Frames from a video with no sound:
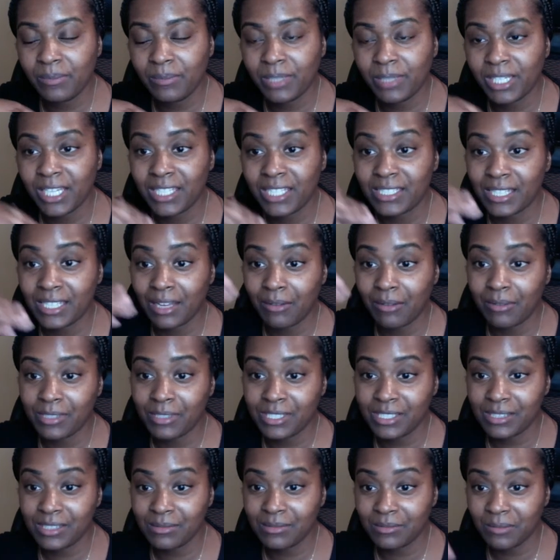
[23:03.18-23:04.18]
because I was,
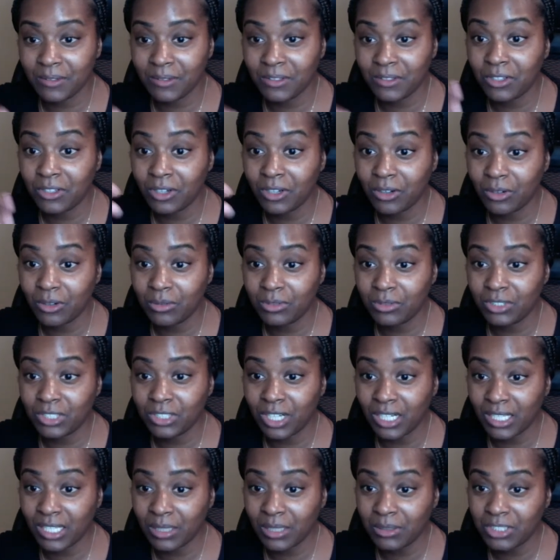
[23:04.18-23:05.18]
you know,
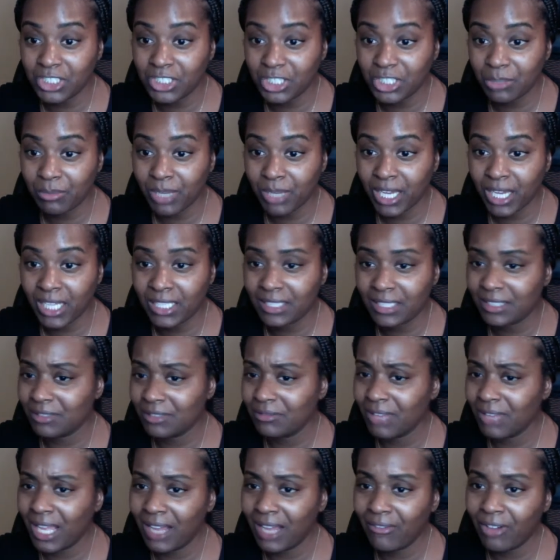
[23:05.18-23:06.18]
starting gym body,
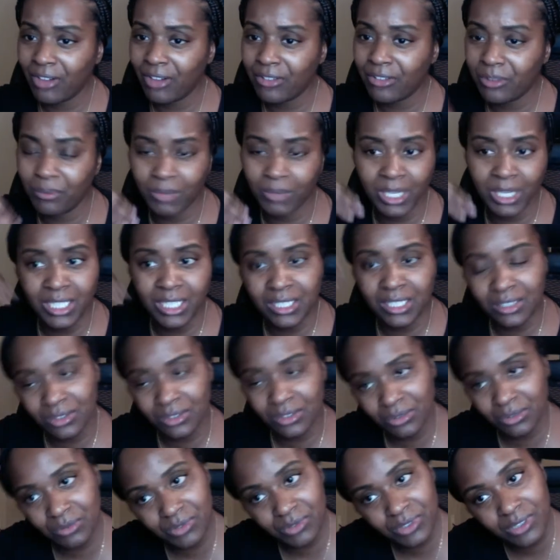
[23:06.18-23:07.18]
don't have all the money to
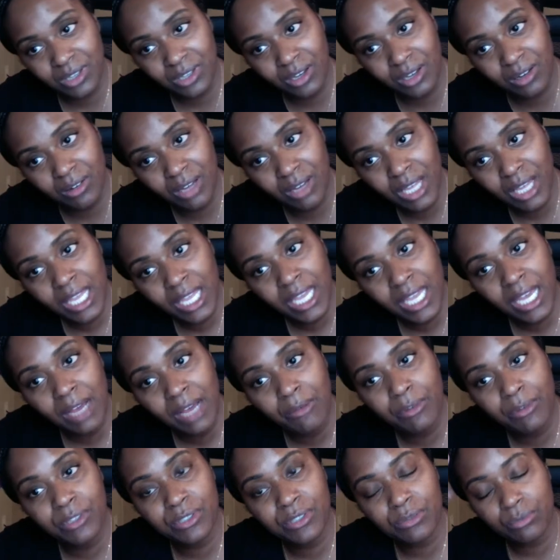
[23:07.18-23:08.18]
do so. I
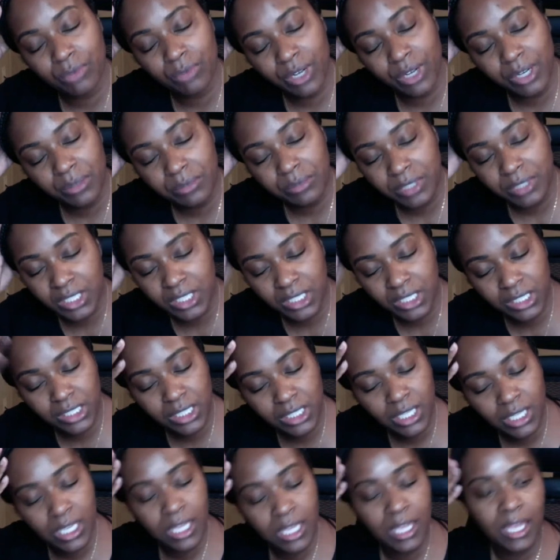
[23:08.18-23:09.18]
was worried.
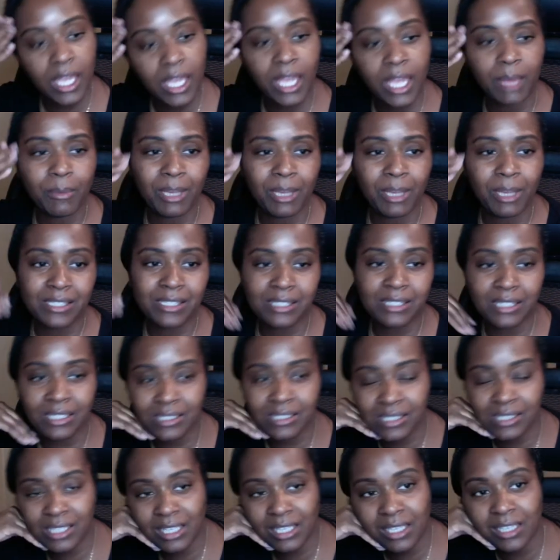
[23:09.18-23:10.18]
And my son
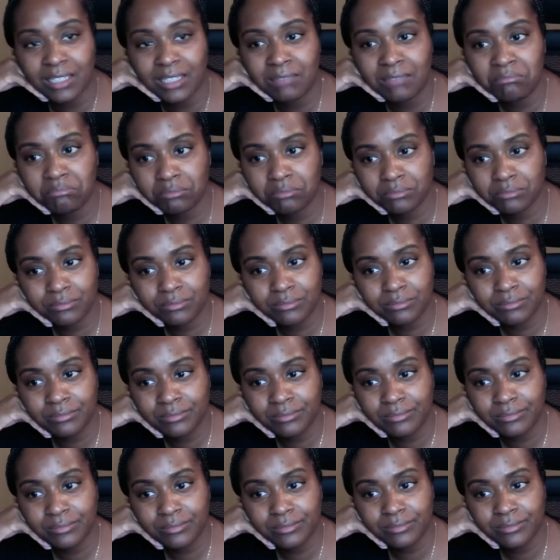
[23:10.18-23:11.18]
said,
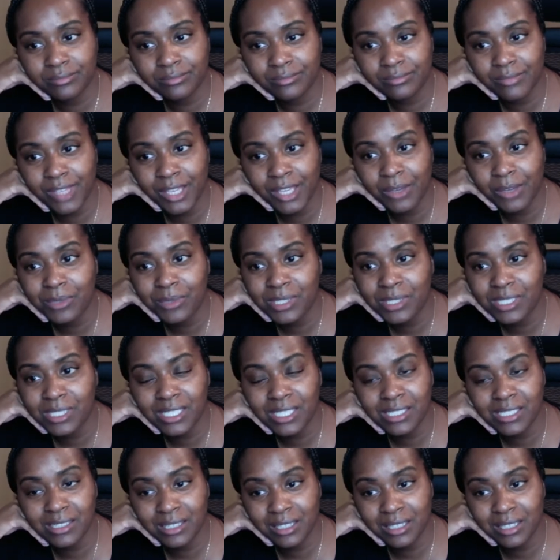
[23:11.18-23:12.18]
it was,
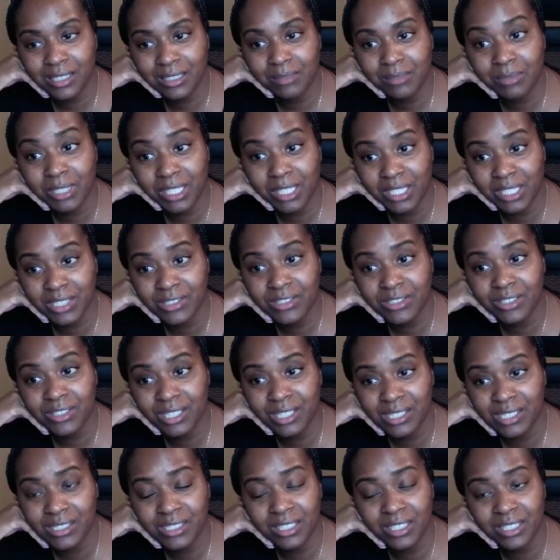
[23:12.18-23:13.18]
it's going to be easy.
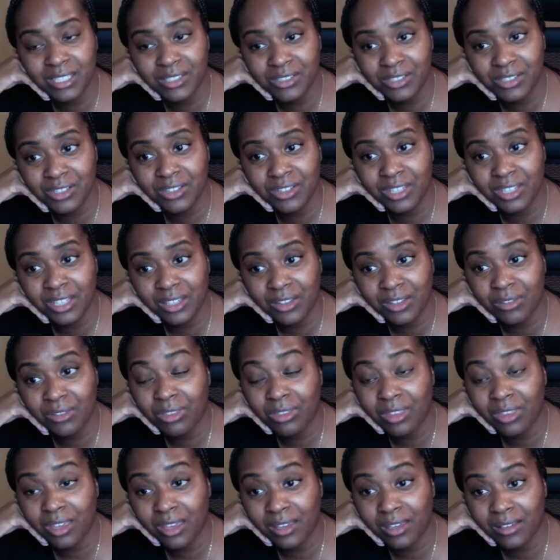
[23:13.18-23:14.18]
It's easier than you
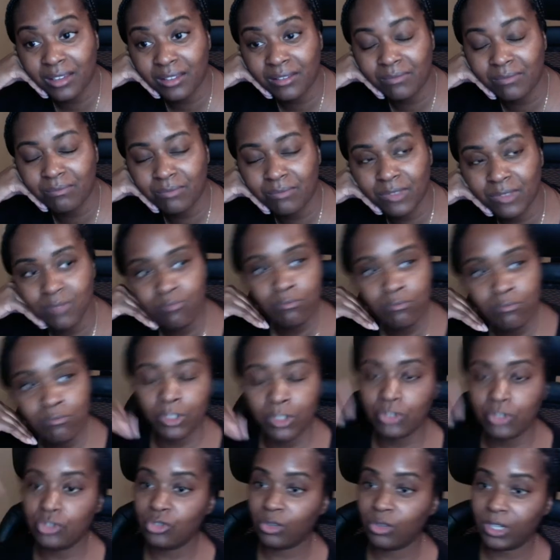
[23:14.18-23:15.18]
think.
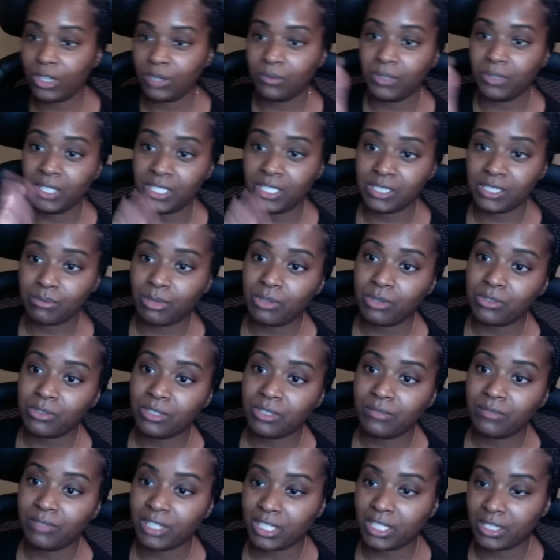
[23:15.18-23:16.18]
Jordyn was posting a
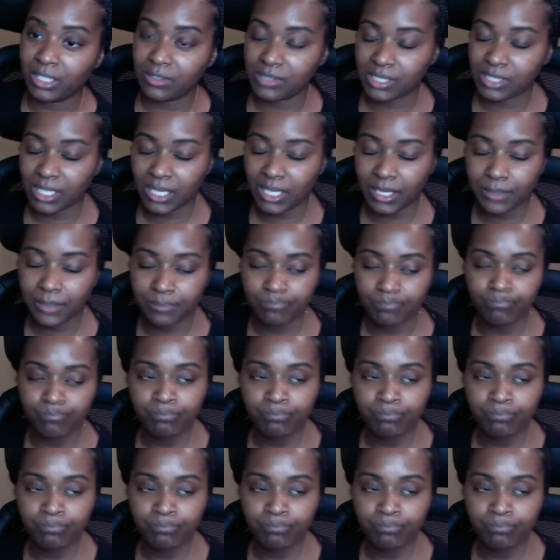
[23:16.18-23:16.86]
video today